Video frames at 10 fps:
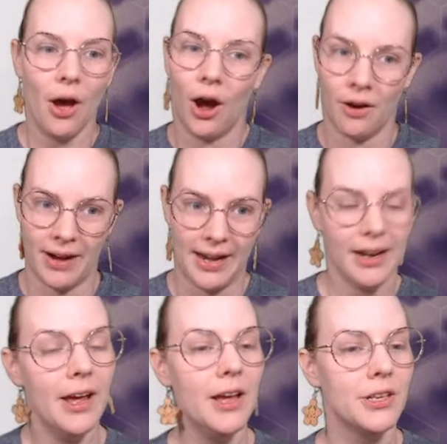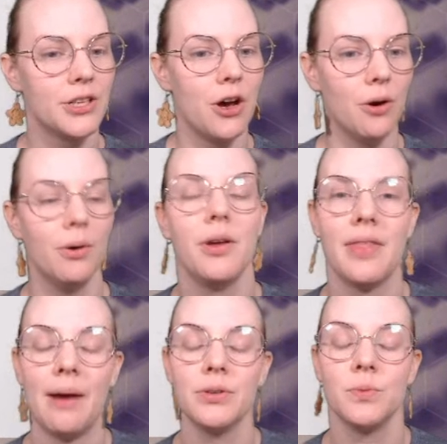All right, so
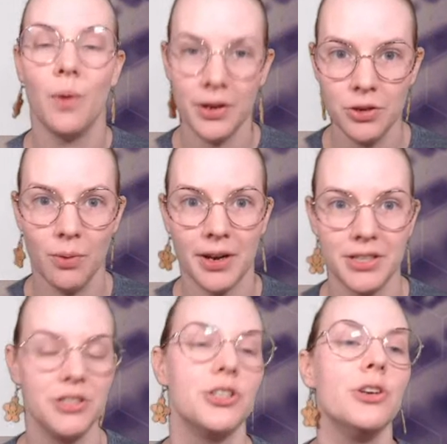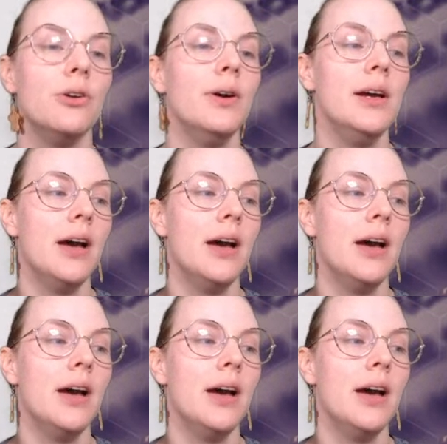that was what you wanted to do.